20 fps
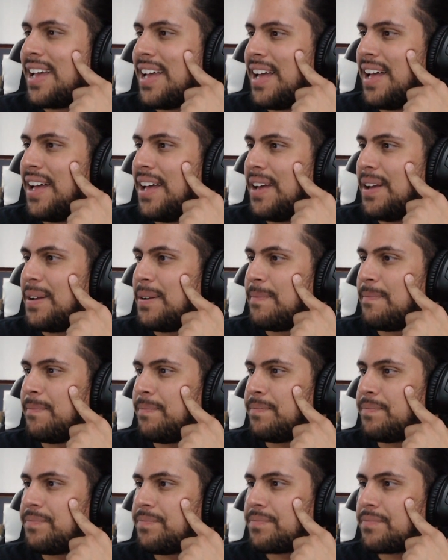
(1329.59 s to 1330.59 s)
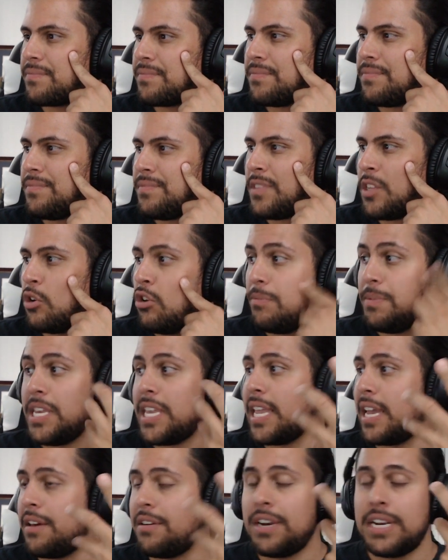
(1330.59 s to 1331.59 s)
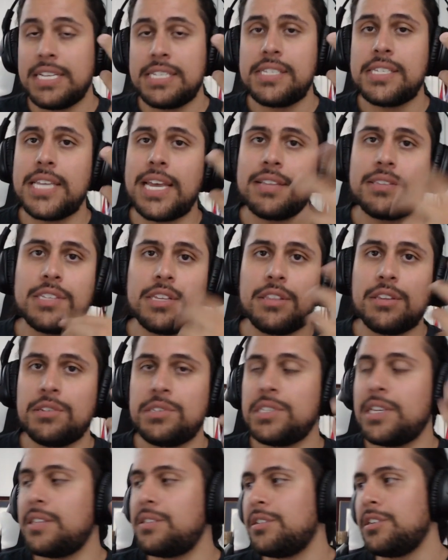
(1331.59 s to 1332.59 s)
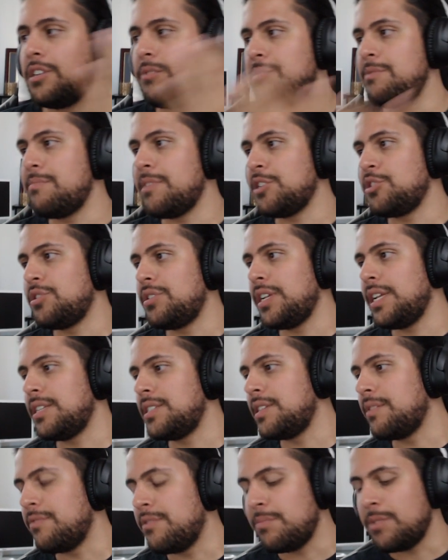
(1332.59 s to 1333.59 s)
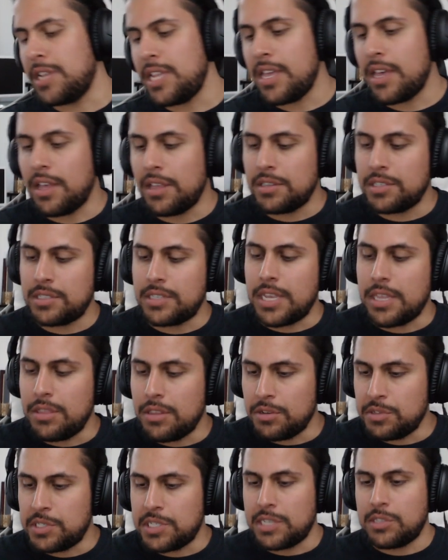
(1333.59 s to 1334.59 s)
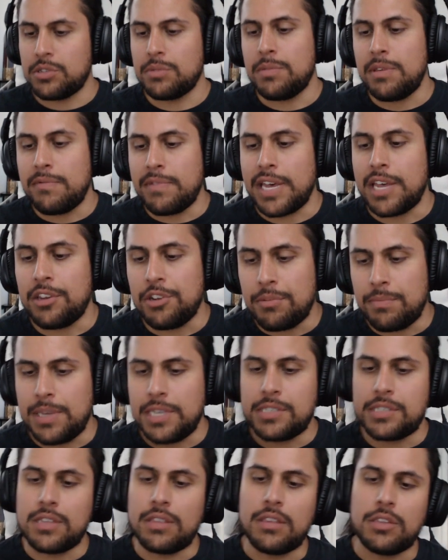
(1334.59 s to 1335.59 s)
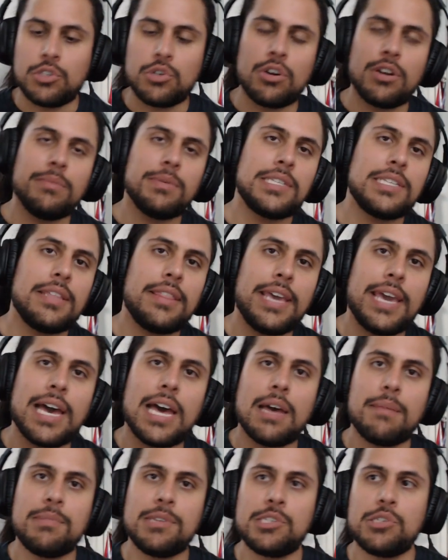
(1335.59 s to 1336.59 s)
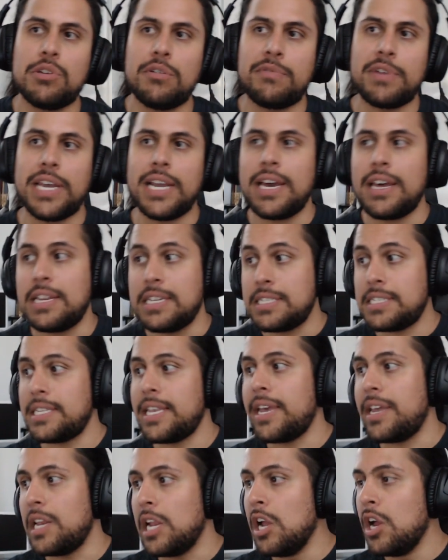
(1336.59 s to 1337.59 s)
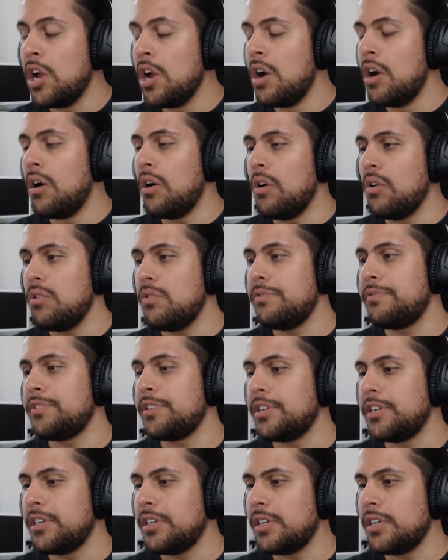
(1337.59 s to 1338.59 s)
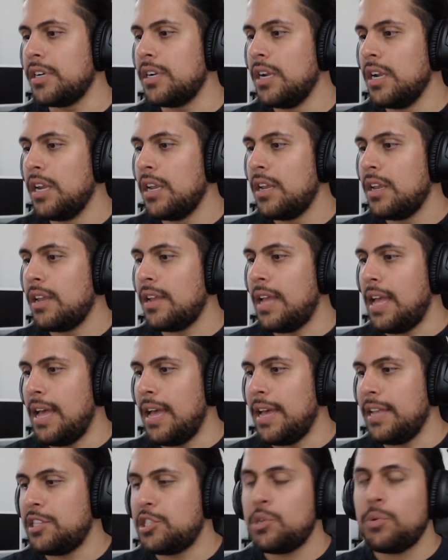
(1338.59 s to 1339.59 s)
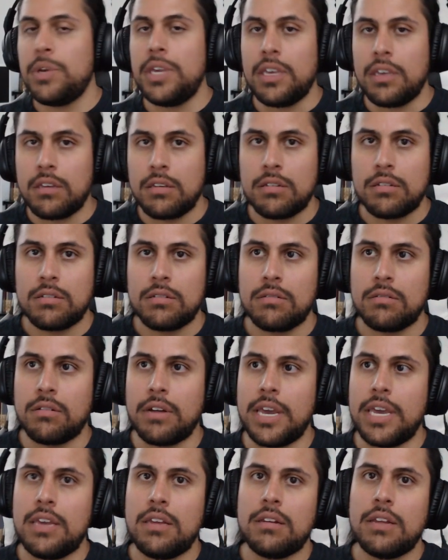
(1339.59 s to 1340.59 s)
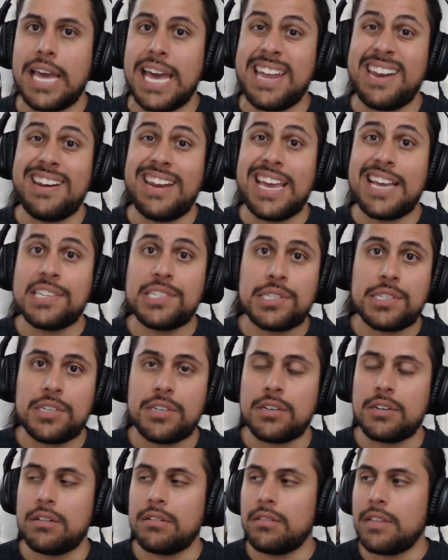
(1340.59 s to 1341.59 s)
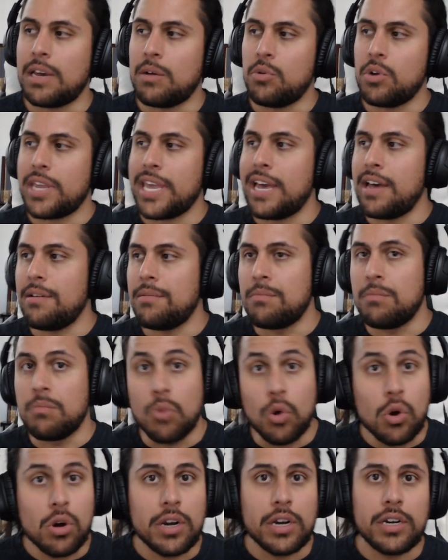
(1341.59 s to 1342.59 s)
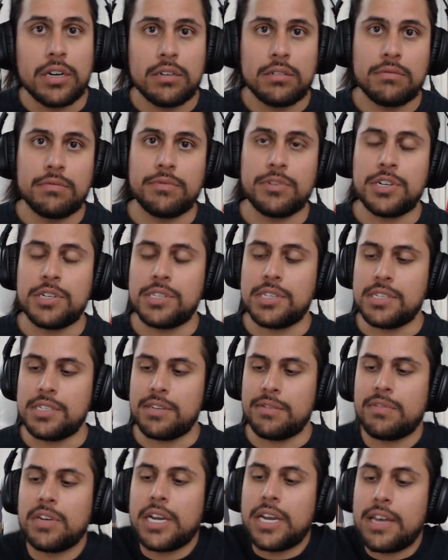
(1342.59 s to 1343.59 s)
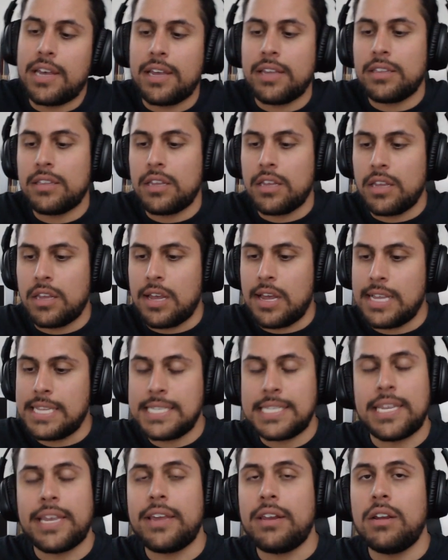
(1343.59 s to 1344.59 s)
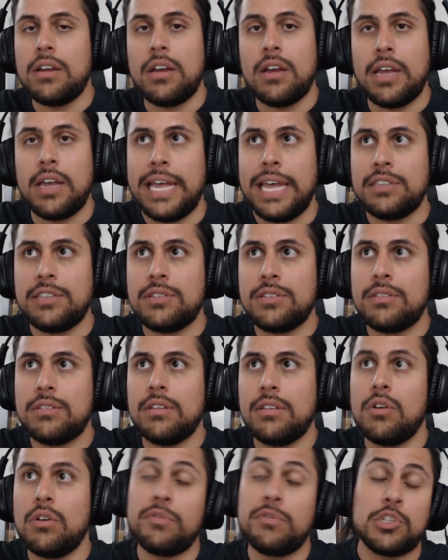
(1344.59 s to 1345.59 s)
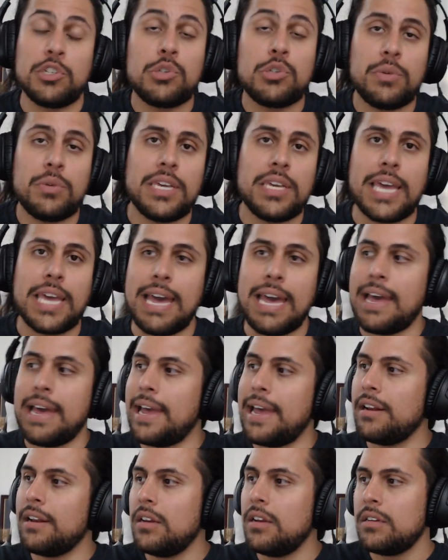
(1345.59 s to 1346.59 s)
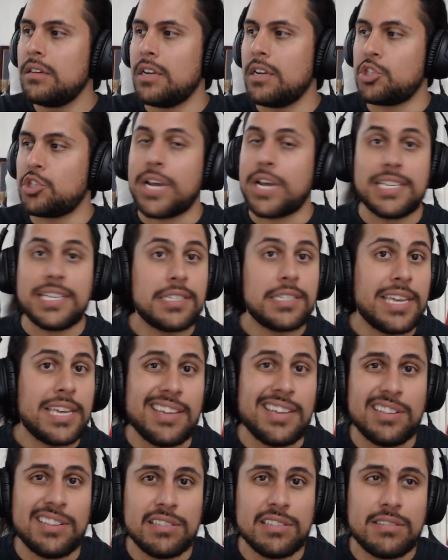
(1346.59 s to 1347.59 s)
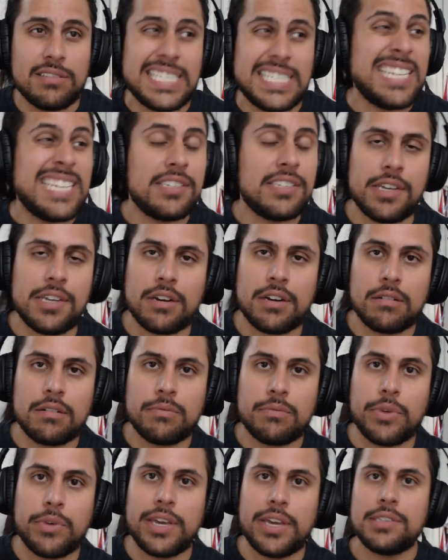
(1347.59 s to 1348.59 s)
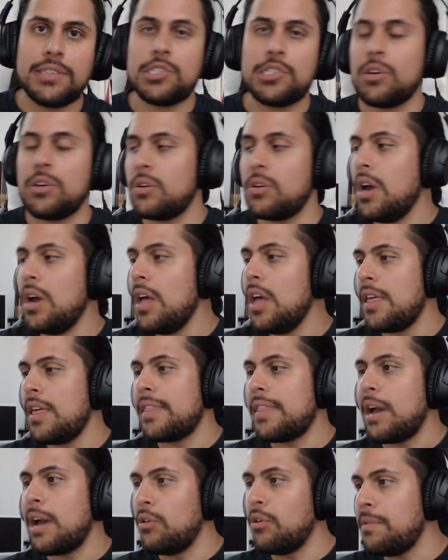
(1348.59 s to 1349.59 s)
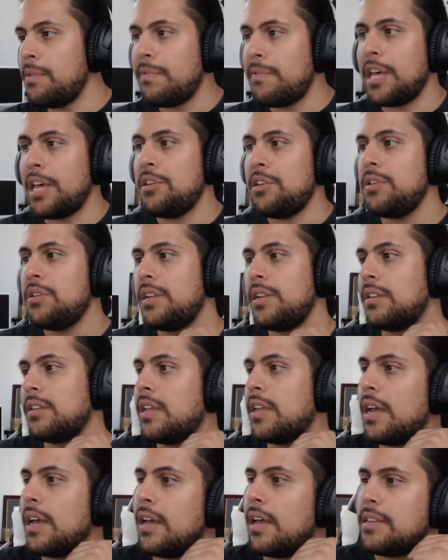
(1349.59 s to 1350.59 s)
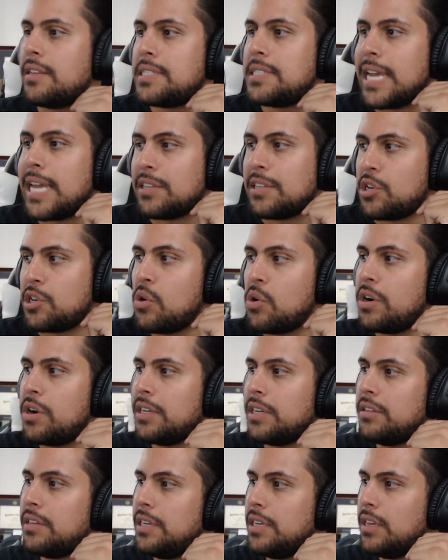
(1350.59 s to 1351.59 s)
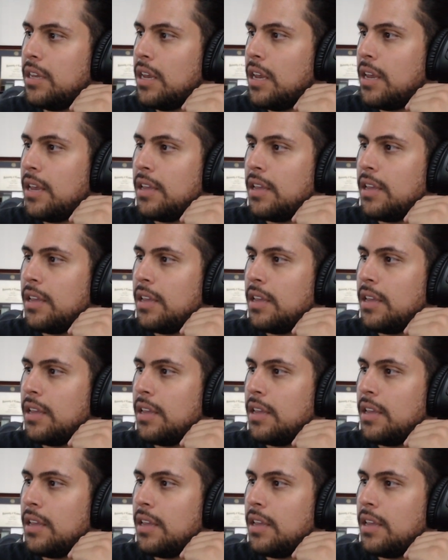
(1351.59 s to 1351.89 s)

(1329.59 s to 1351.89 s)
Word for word: Um, will be counted as sets, and those sets are going to be measured against everybody else, and those sets will be valued based on the tournaments that they happen. So if I got a set over uh, Tweak, right, at an S tier, that will count more versus if I got a set at over Tweak at a tri-state C tier, right? So that will be valued and uh, stacked accordingly.